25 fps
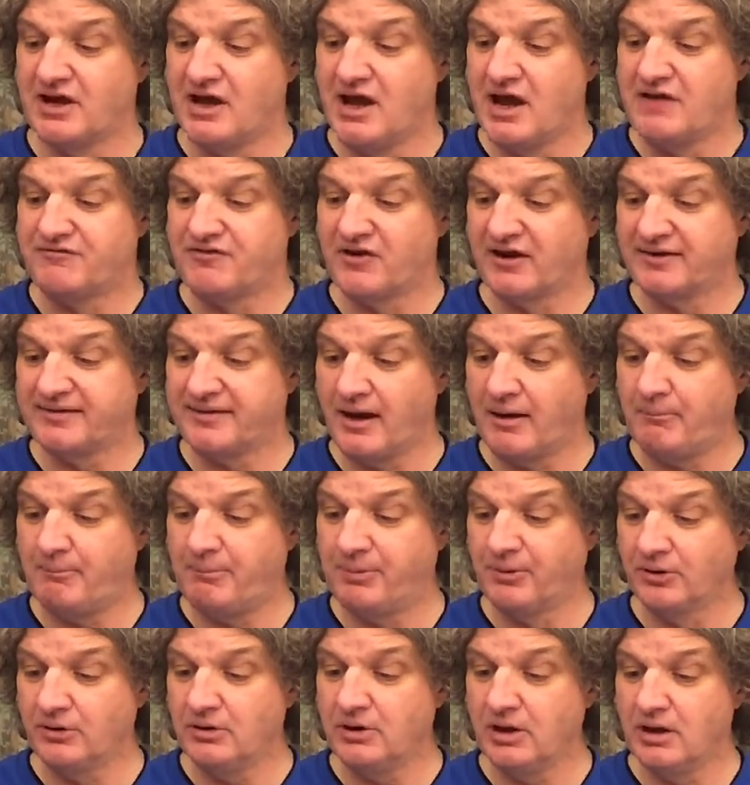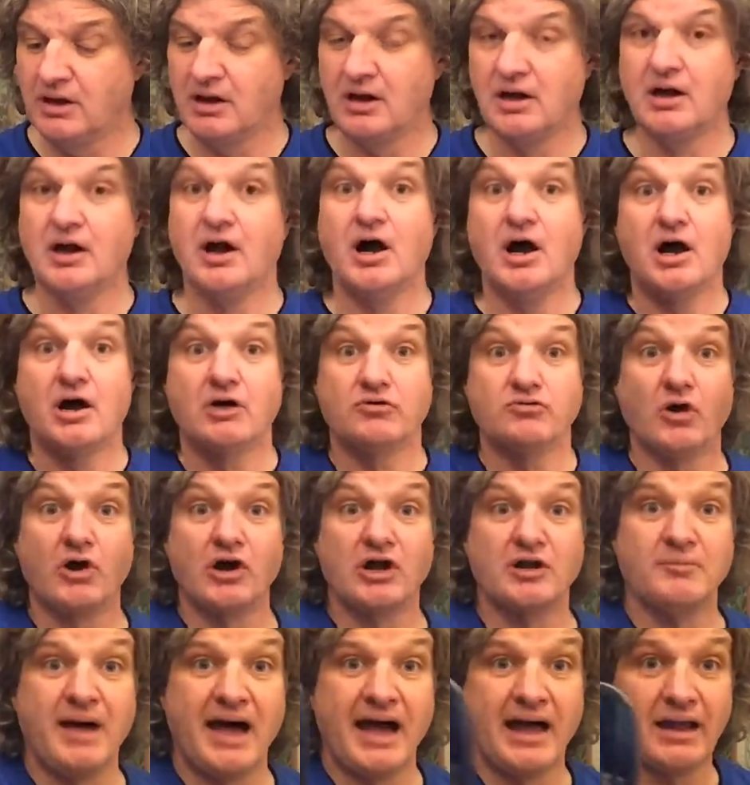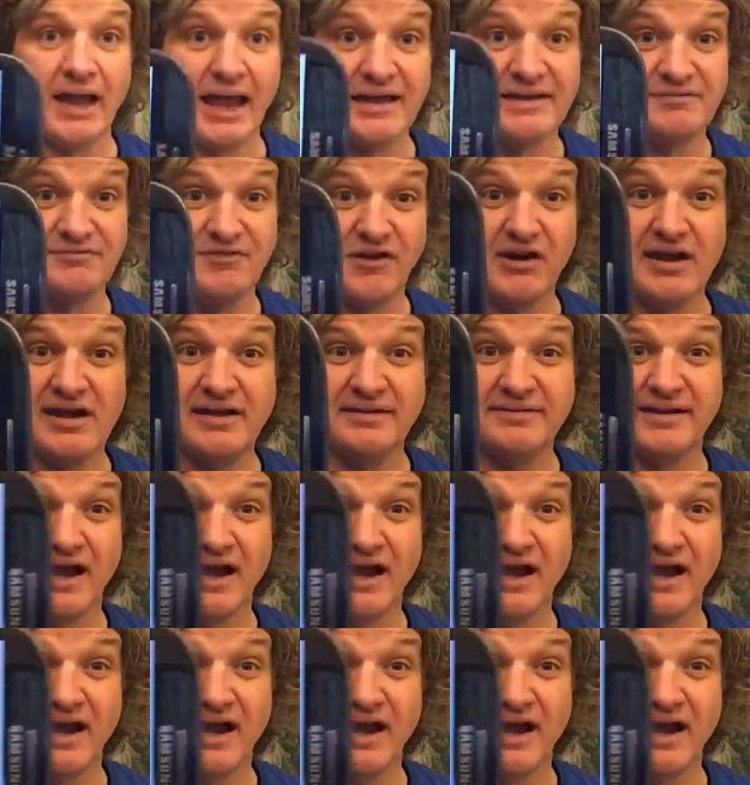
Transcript: For example, Royal Mail, it's very easy.